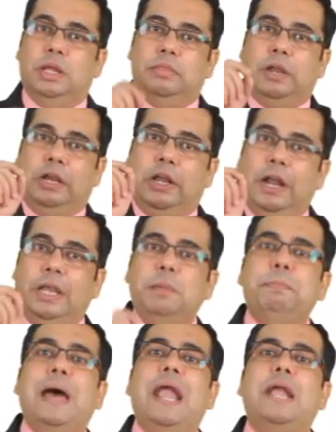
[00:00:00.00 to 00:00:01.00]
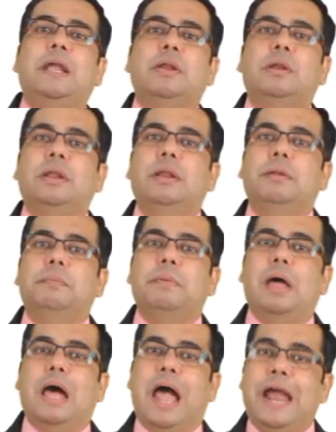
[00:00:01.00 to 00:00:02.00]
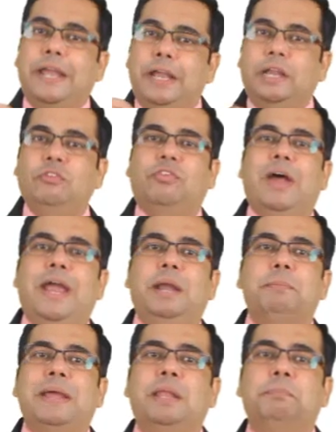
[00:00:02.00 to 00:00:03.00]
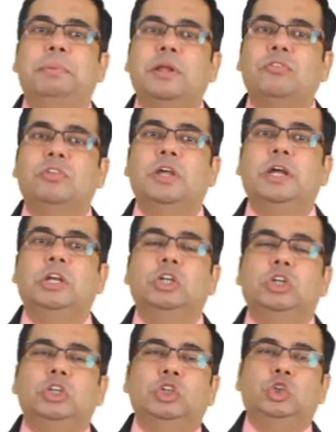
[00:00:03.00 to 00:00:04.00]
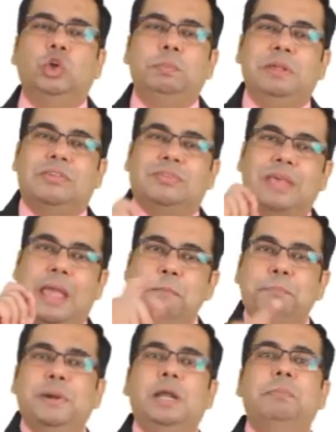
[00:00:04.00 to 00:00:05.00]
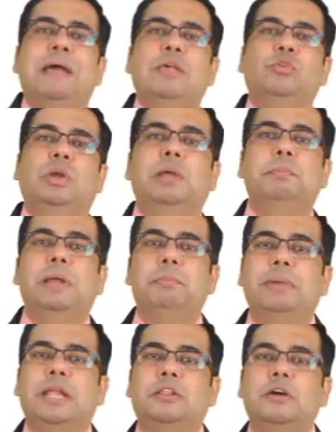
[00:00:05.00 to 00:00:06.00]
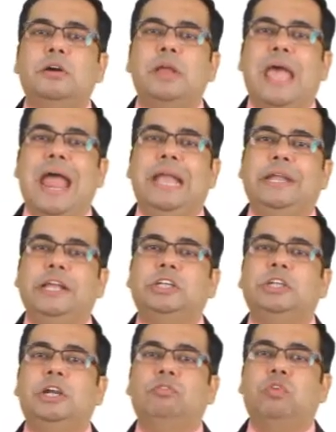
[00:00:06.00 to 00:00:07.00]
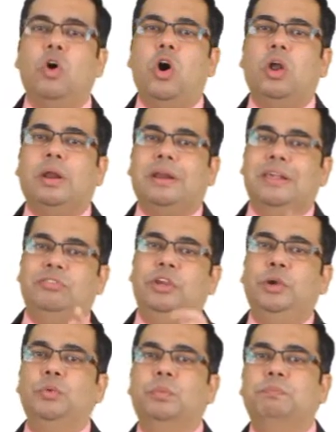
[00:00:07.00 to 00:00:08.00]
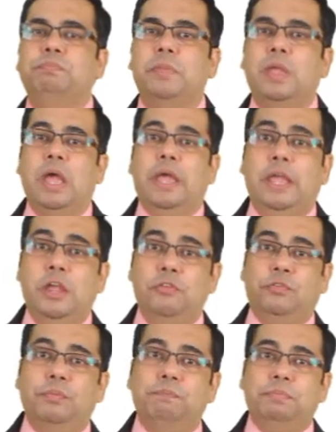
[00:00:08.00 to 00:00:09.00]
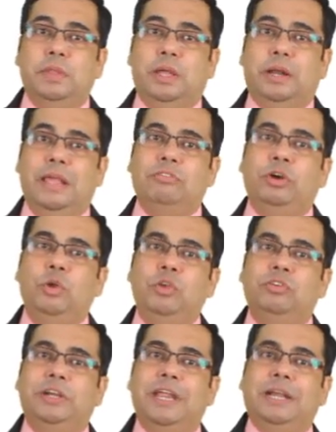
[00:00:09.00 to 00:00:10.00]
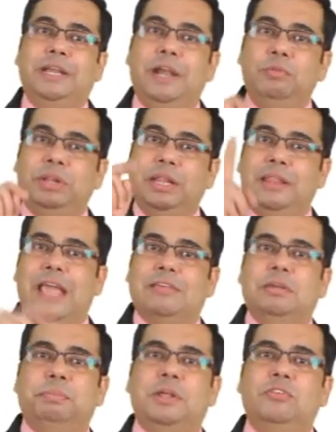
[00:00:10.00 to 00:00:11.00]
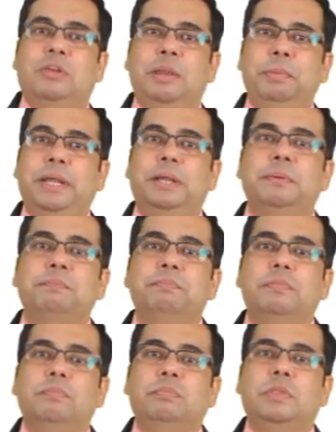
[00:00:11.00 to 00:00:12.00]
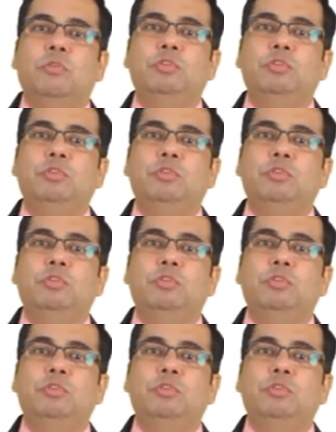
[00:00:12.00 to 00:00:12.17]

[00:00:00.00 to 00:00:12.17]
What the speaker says: the dirty part identified by the person should be sampled by a suitable method and tested for residue. If residue is detected within the acceptance limit, the